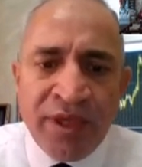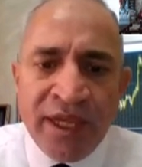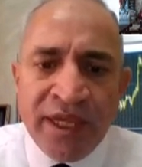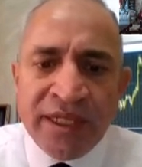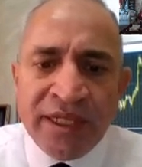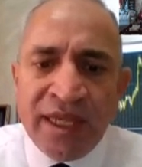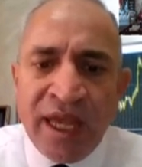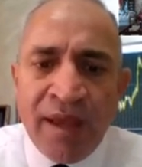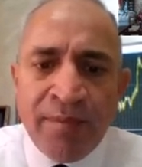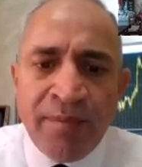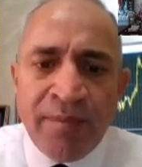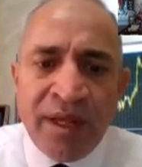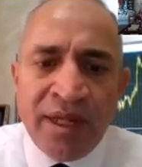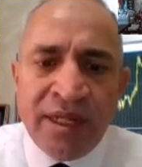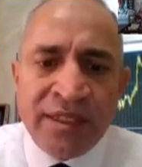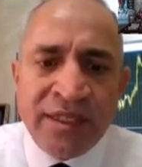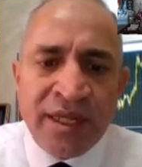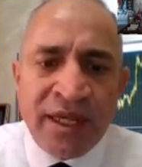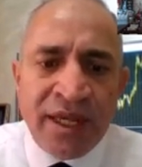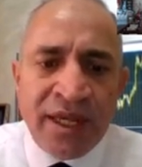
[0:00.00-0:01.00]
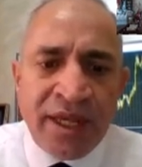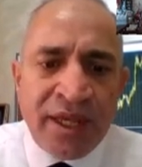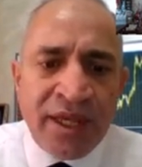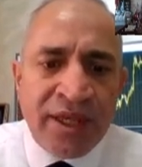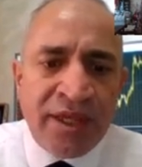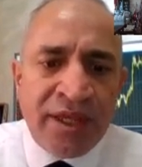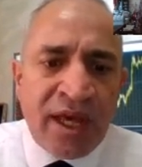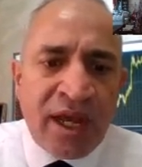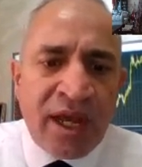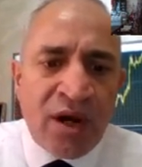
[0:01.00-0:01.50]
In both examples,
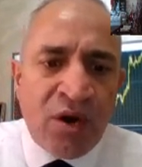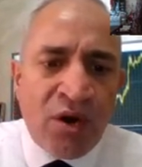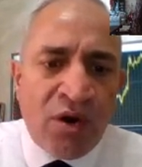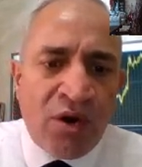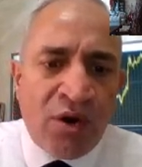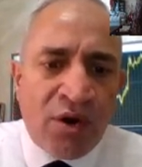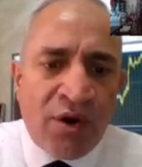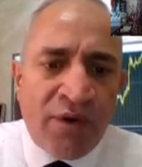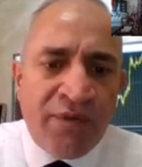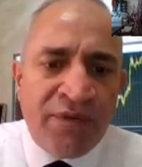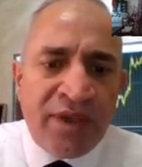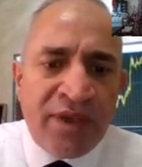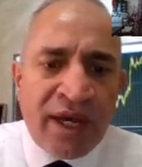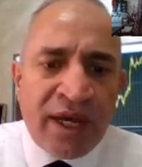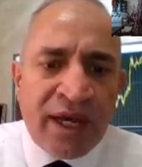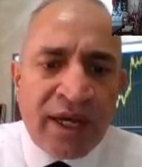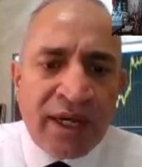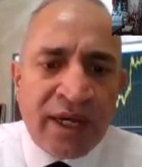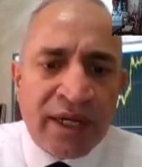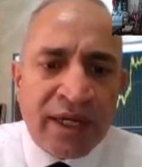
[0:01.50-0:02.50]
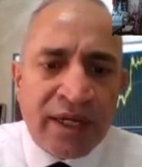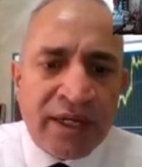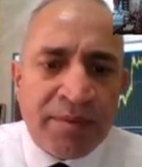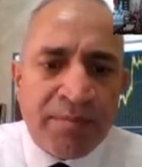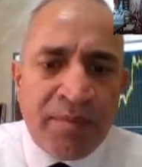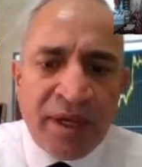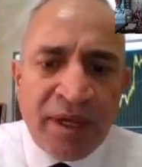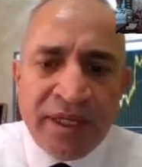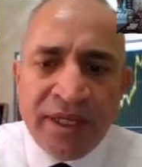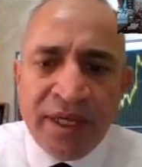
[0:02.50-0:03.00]
the low of the
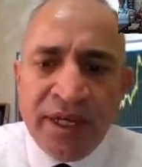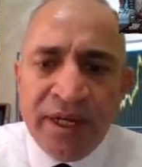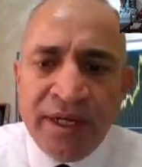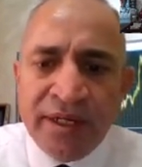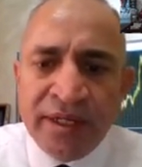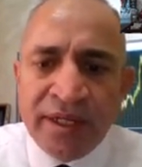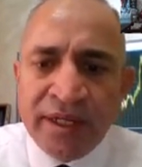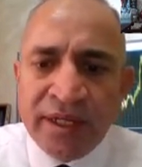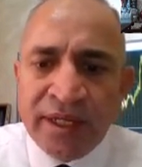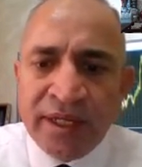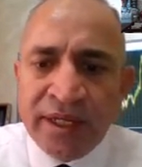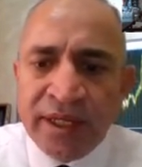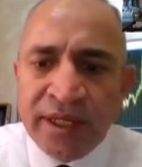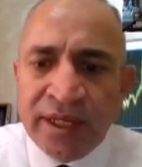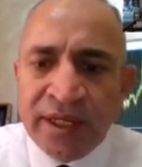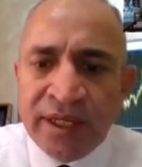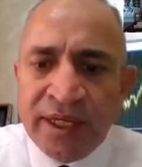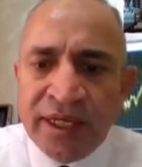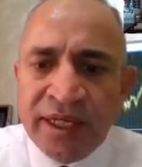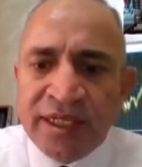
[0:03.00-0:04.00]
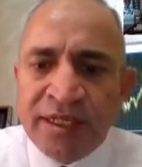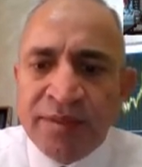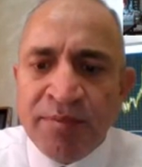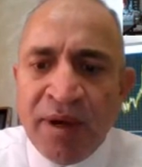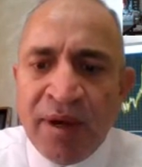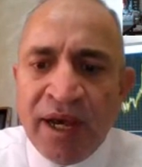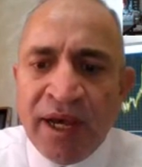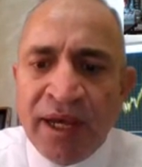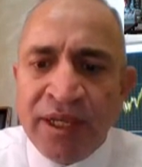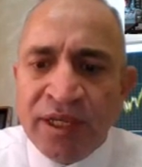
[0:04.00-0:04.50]
pattern
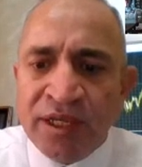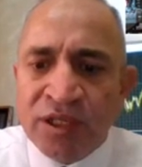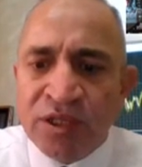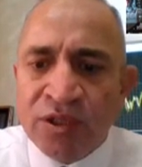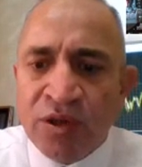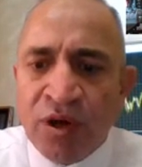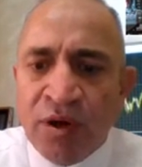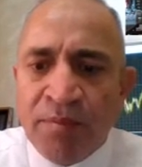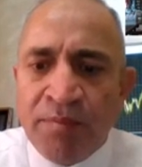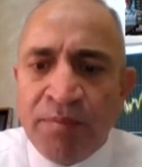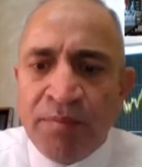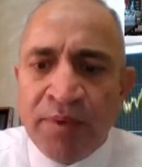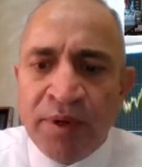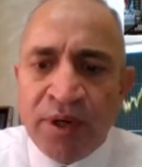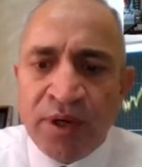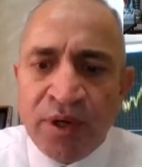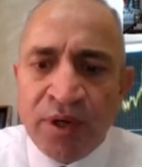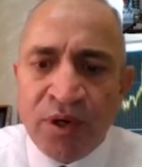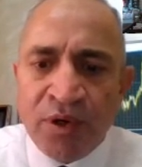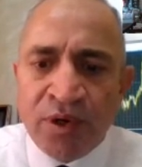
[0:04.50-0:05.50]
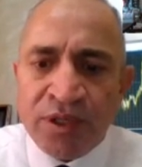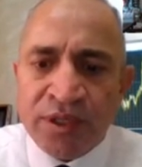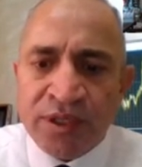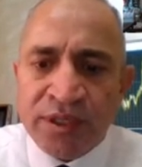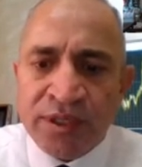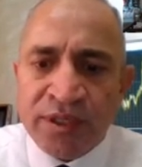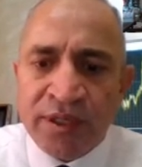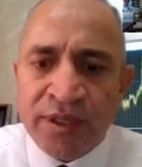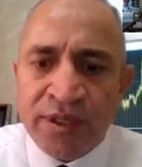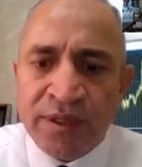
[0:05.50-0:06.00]
is my stop
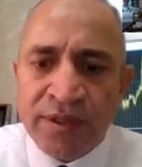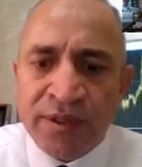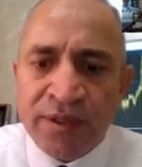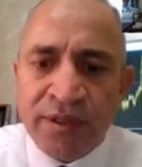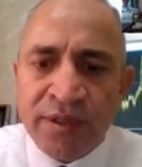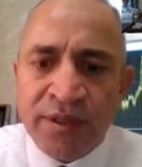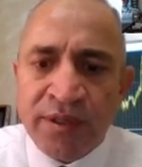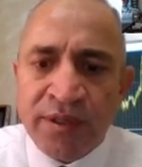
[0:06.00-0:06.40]
loss.